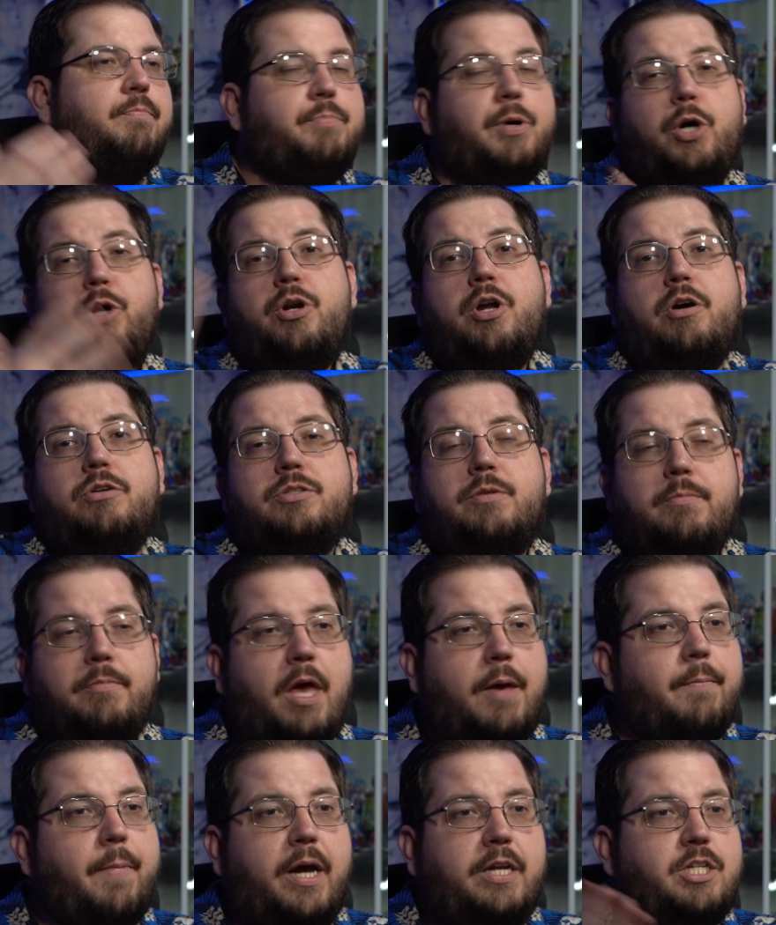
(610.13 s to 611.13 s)
But who knows?
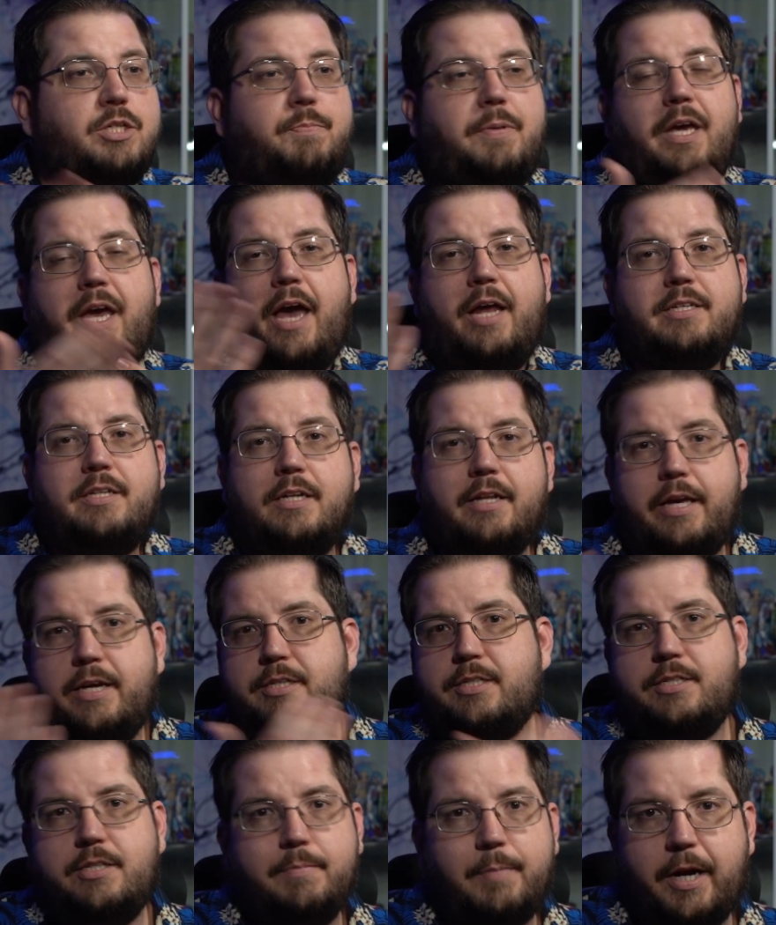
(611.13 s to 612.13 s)
It might just be Eta
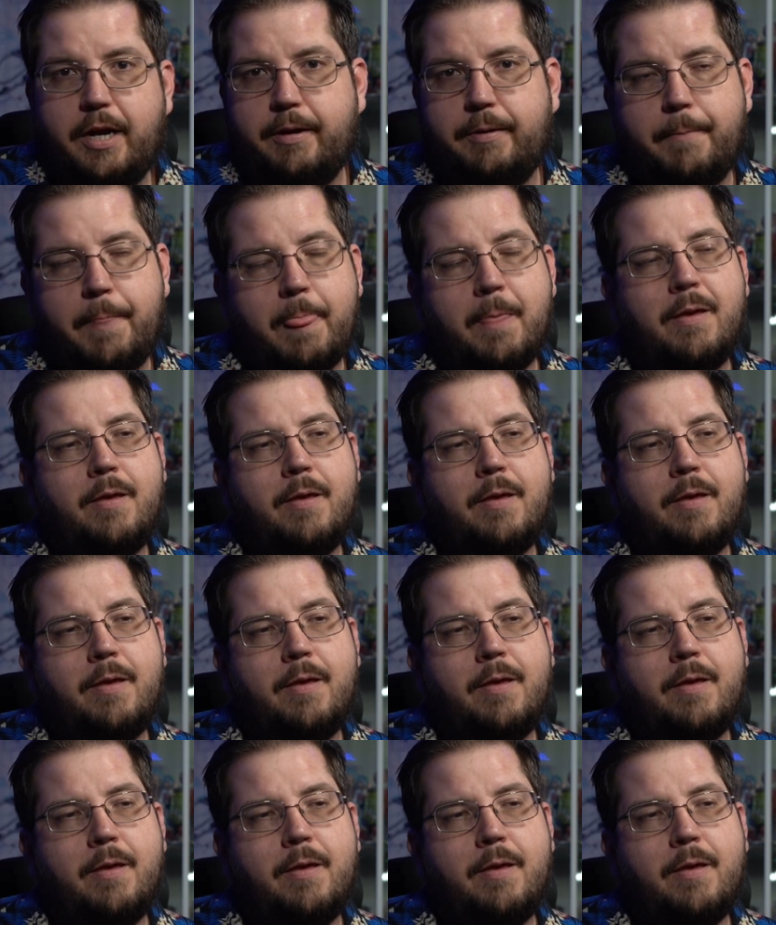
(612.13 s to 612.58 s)
likes Yamada.